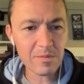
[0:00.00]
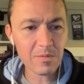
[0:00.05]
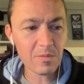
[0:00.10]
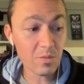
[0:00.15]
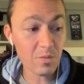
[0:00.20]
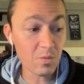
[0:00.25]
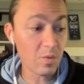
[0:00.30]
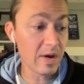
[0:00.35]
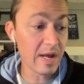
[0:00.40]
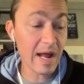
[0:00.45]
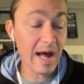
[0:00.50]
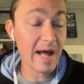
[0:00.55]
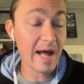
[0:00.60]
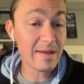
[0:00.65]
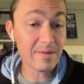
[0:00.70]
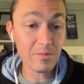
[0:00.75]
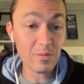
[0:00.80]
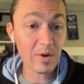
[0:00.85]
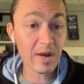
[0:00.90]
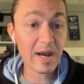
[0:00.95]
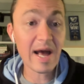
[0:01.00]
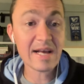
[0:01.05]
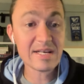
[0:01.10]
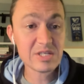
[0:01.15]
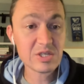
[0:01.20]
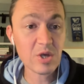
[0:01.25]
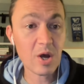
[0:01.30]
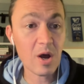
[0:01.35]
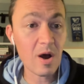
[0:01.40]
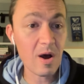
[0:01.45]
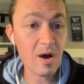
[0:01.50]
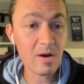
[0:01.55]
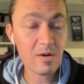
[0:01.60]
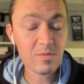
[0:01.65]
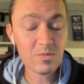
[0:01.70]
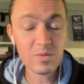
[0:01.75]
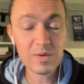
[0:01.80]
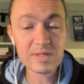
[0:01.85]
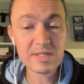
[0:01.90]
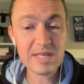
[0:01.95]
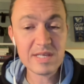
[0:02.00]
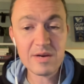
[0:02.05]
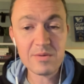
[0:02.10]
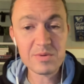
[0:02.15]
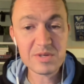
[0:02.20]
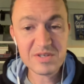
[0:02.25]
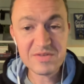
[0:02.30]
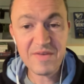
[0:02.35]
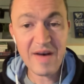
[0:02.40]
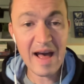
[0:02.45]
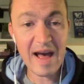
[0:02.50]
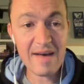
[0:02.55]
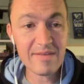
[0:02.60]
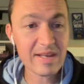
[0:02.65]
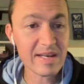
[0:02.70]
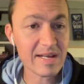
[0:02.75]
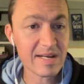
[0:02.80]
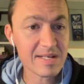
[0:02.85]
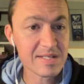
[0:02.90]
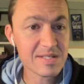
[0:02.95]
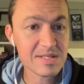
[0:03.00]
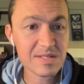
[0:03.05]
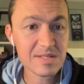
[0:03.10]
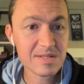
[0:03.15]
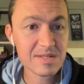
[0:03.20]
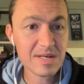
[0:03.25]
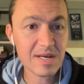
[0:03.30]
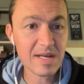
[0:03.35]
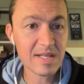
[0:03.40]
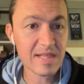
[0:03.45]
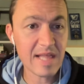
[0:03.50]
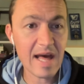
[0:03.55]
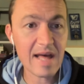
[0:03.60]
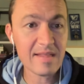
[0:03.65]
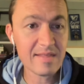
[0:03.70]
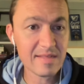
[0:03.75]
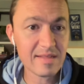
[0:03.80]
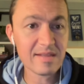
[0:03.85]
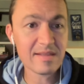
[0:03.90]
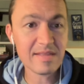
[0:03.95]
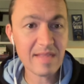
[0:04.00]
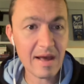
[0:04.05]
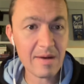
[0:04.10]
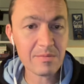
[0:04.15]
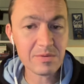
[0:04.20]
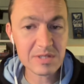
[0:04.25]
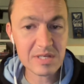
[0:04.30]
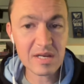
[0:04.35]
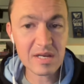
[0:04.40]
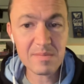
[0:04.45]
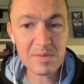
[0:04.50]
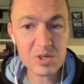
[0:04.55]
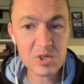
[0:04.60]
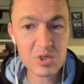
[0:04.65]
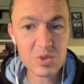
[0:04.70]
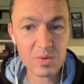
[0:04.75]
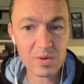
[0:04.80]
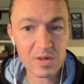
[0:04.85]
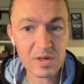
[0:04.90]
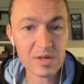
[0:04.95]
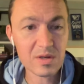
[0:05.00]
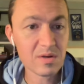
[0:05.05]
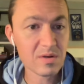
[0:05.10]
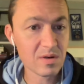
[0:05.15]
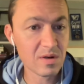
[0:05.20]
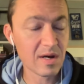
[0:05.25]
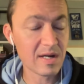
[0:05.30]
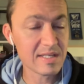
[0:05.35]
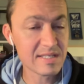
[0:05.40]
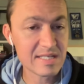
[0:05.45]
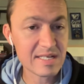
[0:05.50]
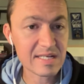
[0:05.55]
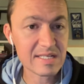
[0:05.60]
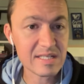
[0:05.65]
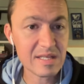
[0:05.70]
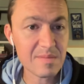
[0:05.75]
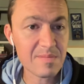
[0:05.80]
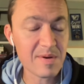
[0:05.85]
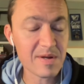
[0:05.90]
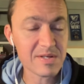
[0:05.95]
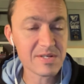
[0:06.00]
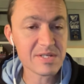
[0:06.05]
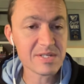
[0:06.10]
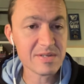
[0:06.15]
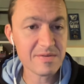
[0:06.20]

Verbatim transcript: what I what I saw was that it was five innings and that that was going to be shortened, not 60 pitches.